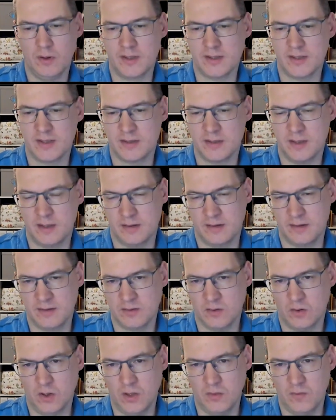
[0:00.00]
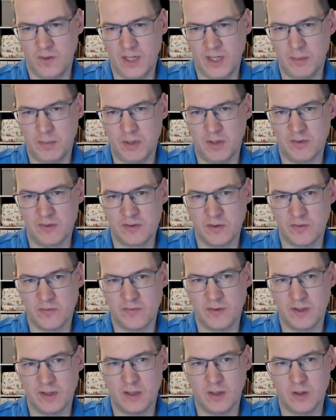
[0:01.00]
As I said, it's all available in
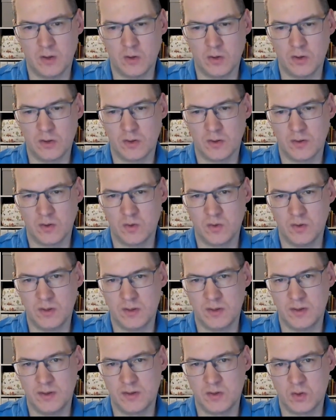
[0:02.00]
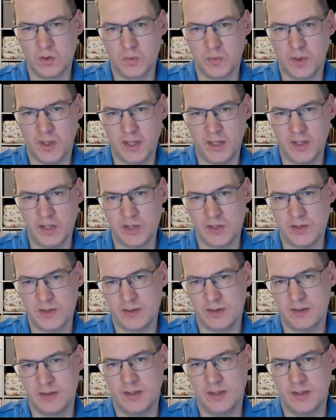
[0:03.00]
software download, and you need these 2 packages.